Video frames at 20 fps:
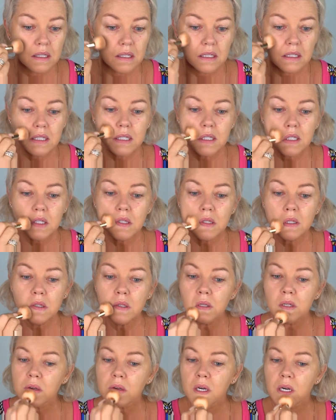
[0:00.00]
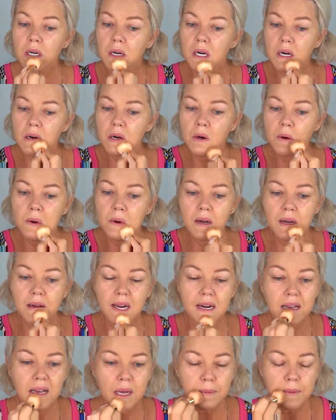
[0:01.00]
Still not quite
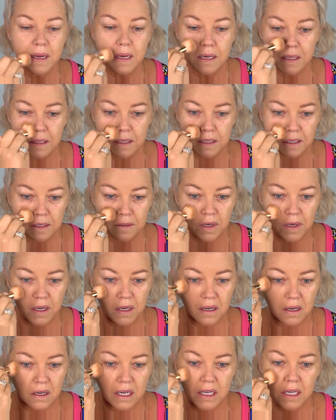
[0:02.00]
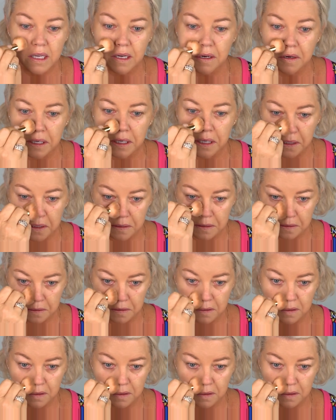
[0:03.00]
up underneath my eye area.